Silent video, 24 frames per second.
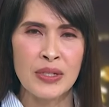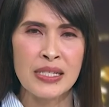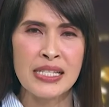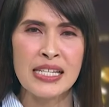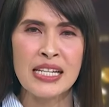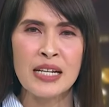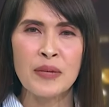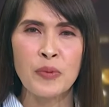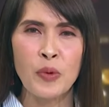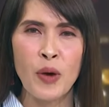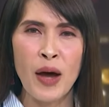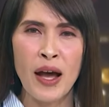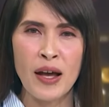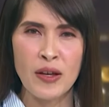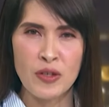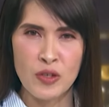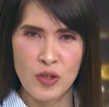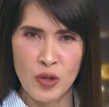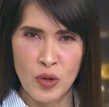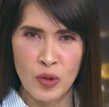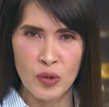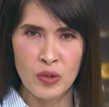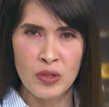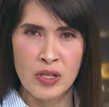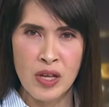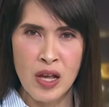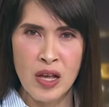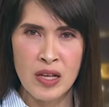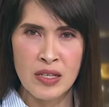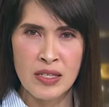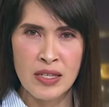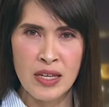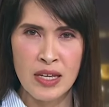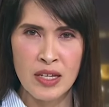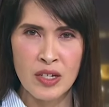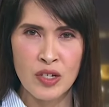Singapore households are
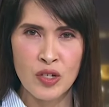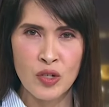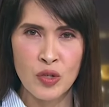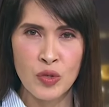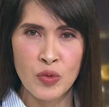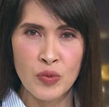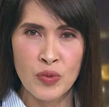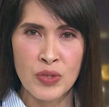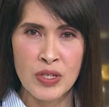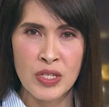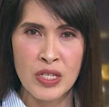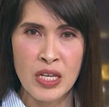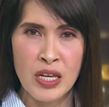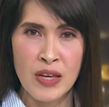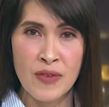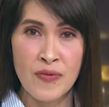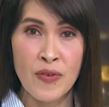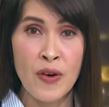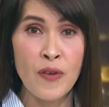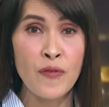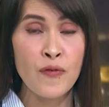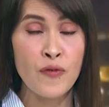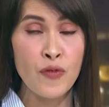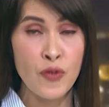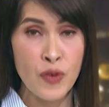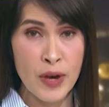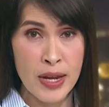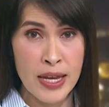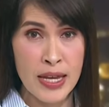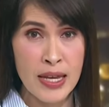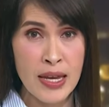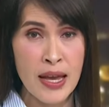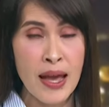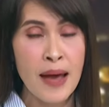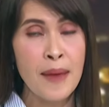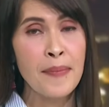set to receive
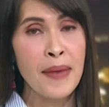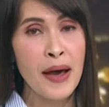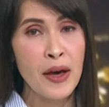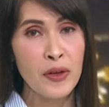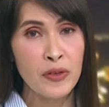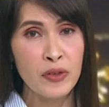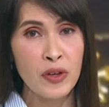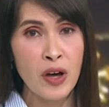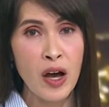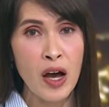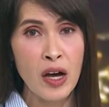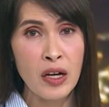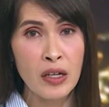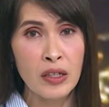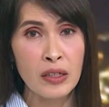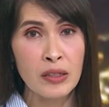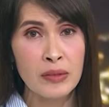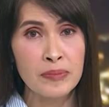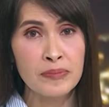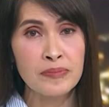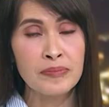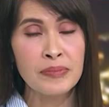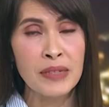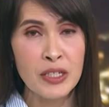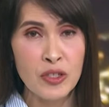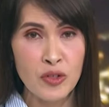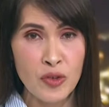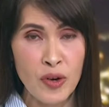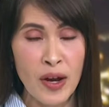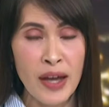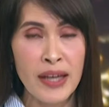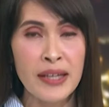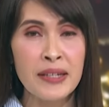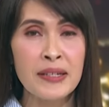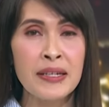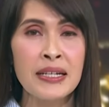free mouth gargle. That's
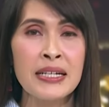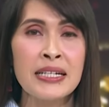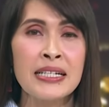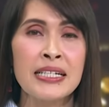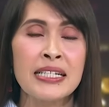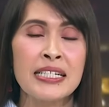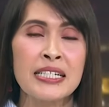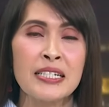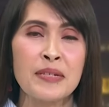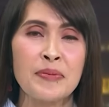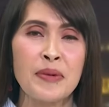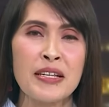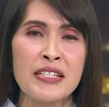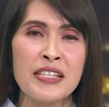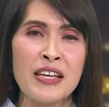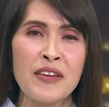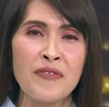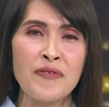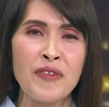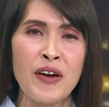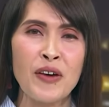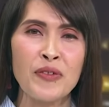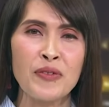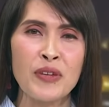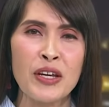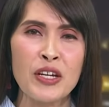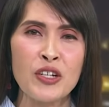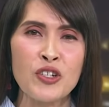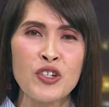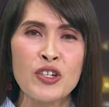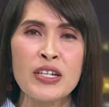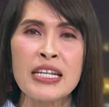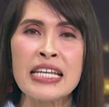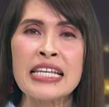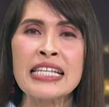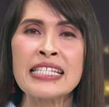right. Temasek
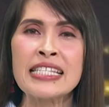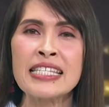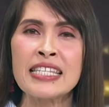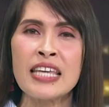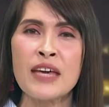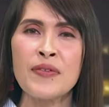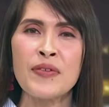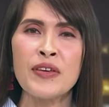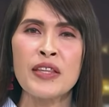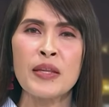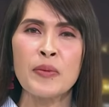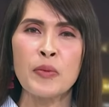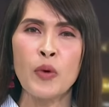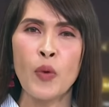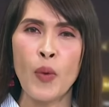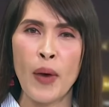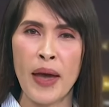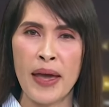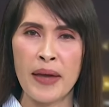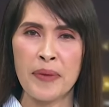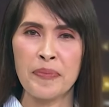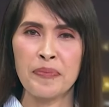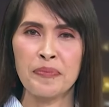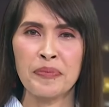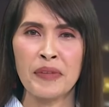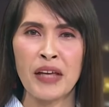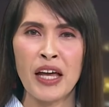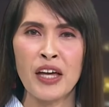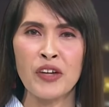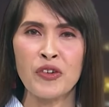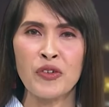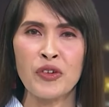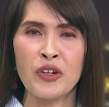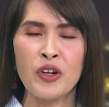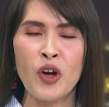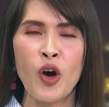Foundation is giving them away
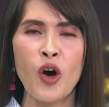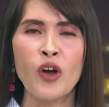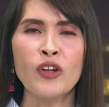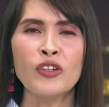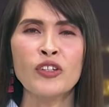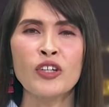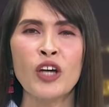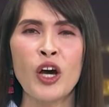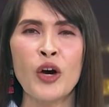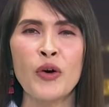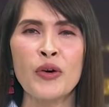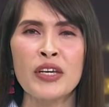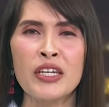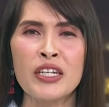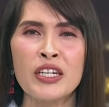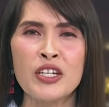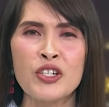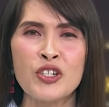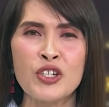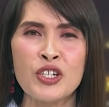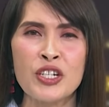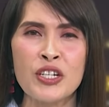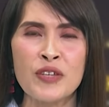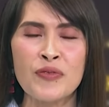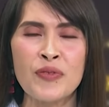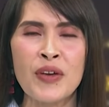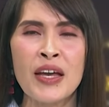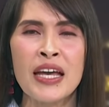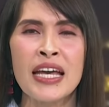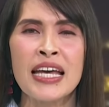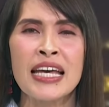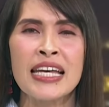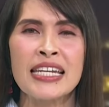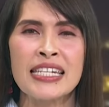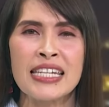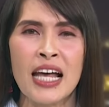under an ongoing initiative
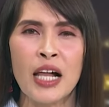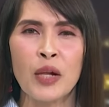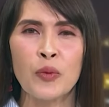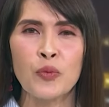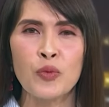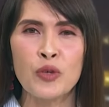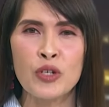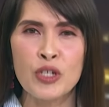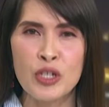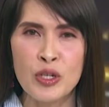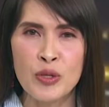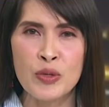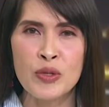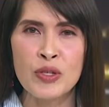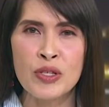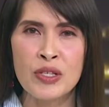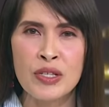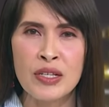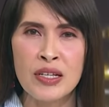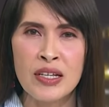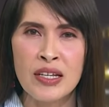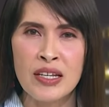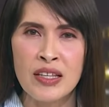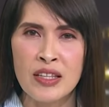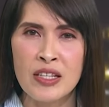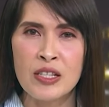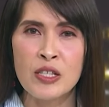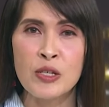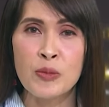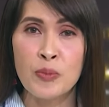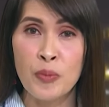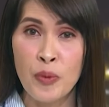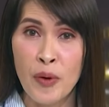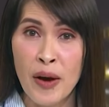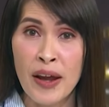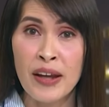to help reduce the
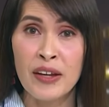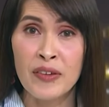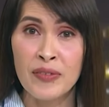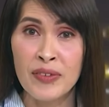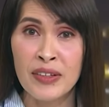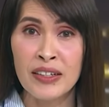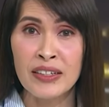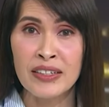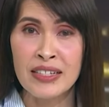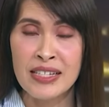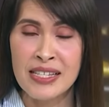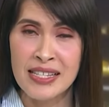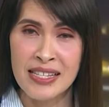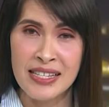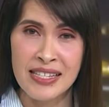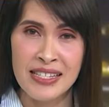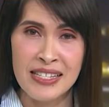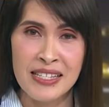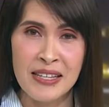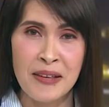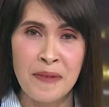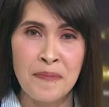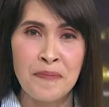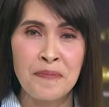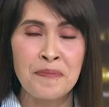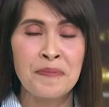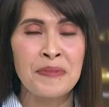spread of illnesses.